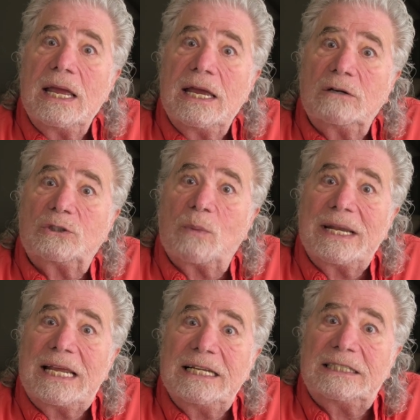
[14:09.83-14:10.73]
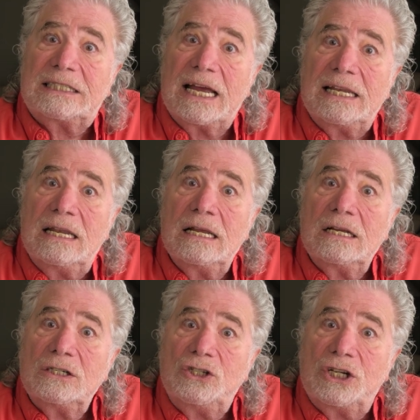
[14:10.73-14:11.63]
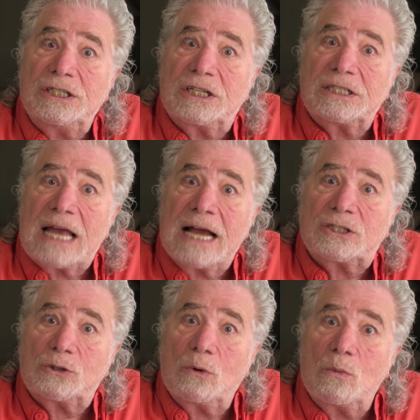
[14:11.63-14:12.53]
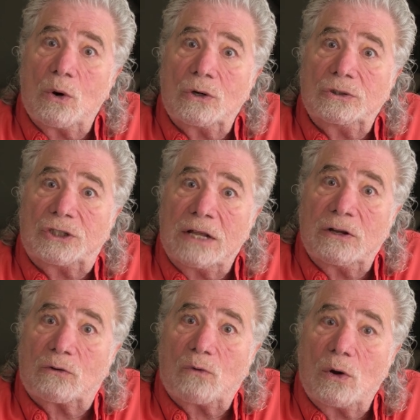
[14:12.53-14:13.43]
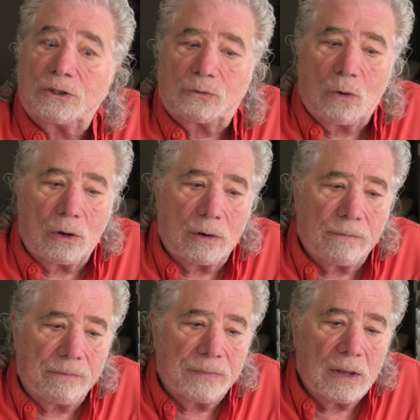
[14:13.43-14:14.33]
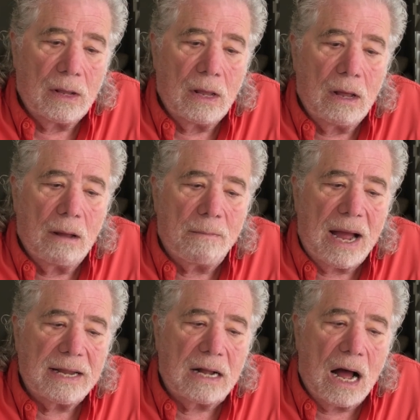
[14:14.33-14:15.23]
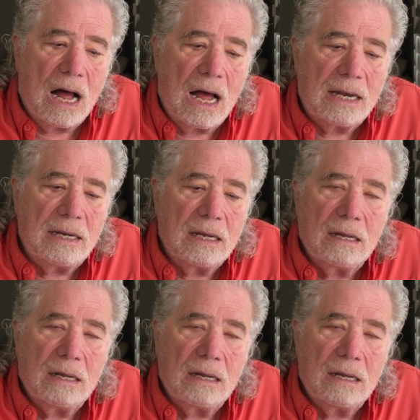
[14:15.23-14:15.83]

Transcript: Here's what he said Jesus' actual words on the cross were. My God,